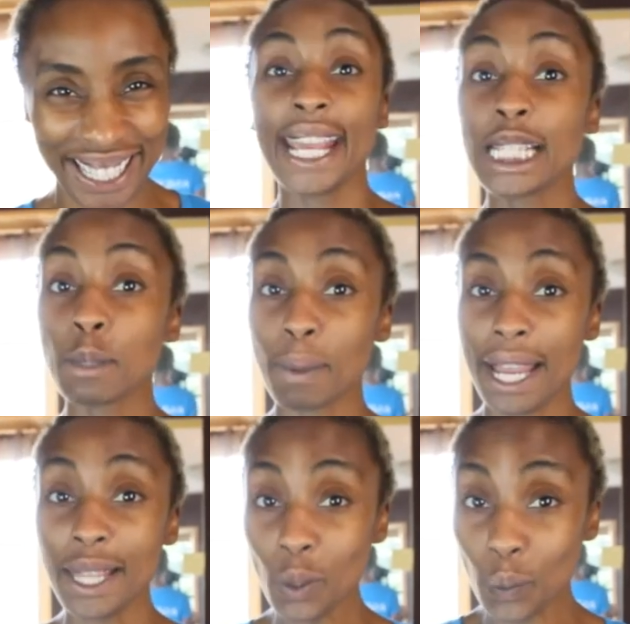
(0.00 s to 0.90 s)

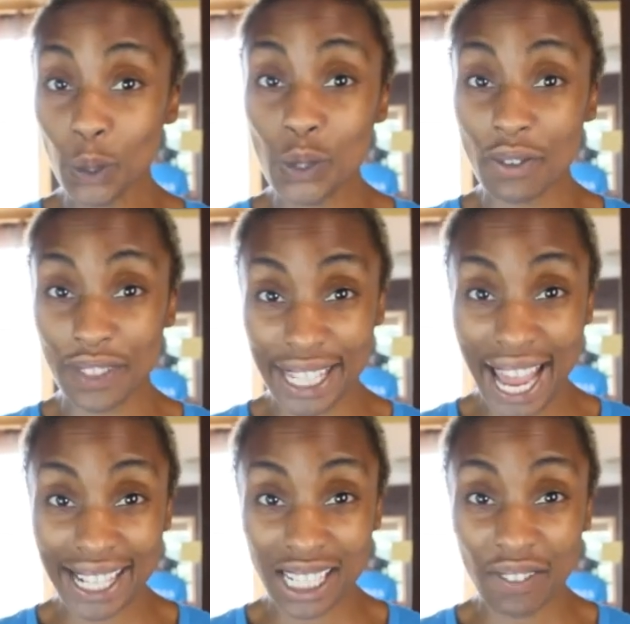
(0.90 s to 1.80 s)
Explain the rules of the
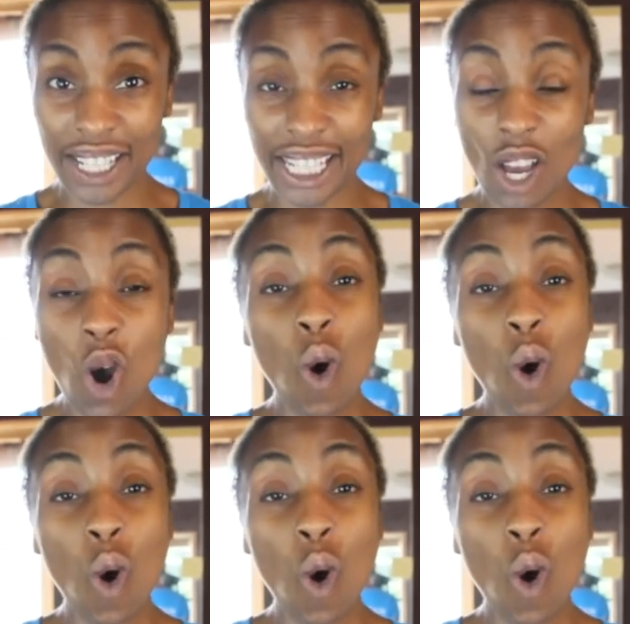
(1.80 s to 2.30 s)
activity